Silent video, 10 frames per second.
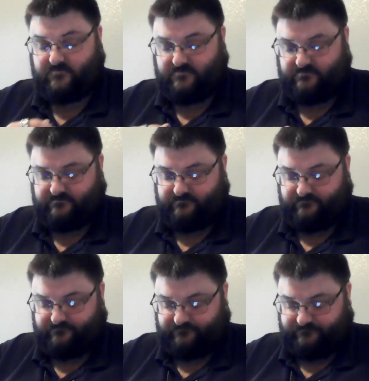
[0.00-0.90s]

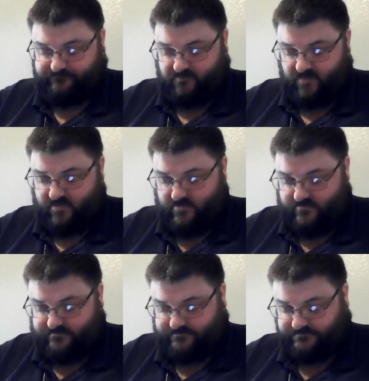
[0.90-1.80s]

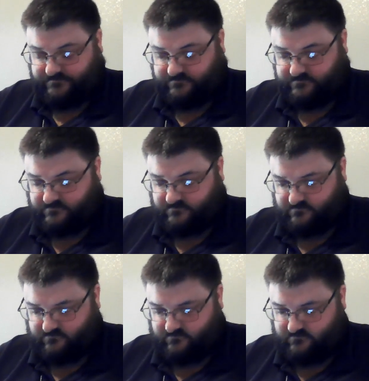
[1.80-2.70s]

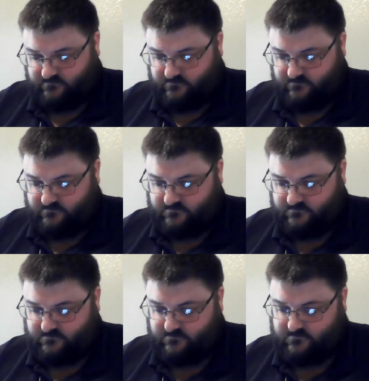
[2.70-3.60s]

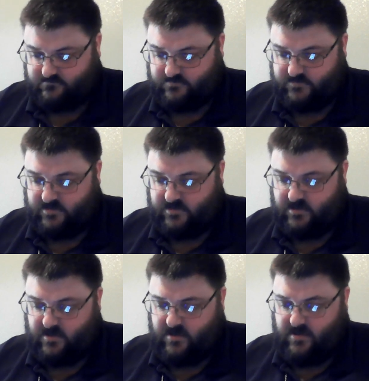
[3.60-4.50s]

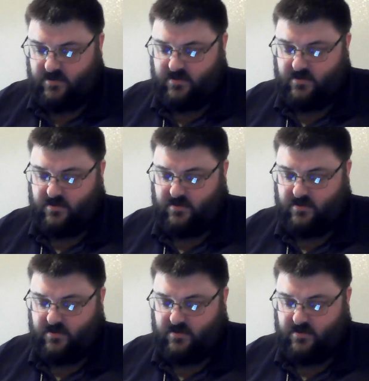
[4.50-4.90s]
No one is speaking in this clip.